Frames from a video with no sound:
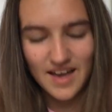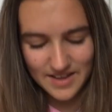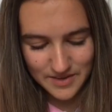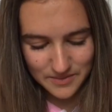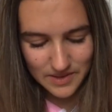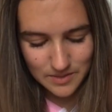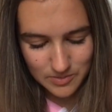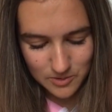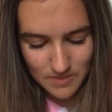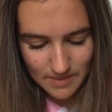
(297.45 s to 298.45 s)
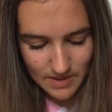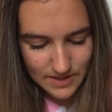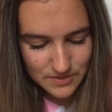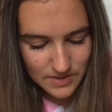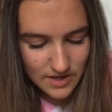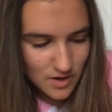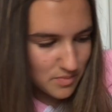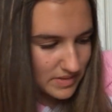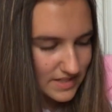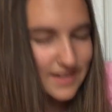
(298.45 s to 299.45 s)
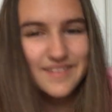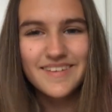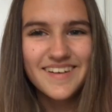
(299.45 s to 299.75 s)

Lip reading: it really blew my mind when I opened it.